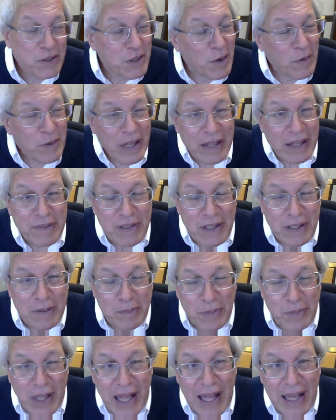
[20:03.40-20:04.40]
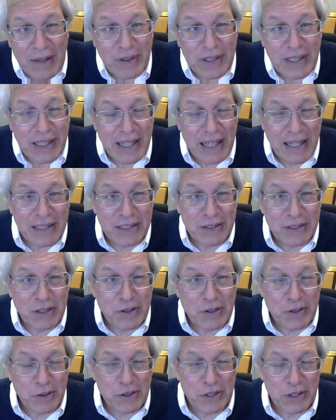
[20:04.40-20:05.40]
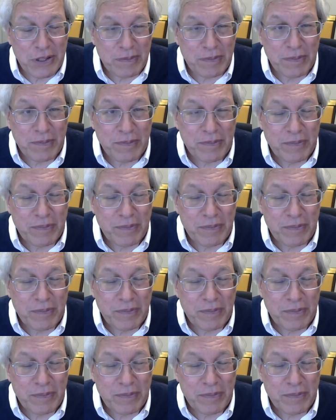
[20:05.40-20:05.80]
don't have to comply with the Constitution.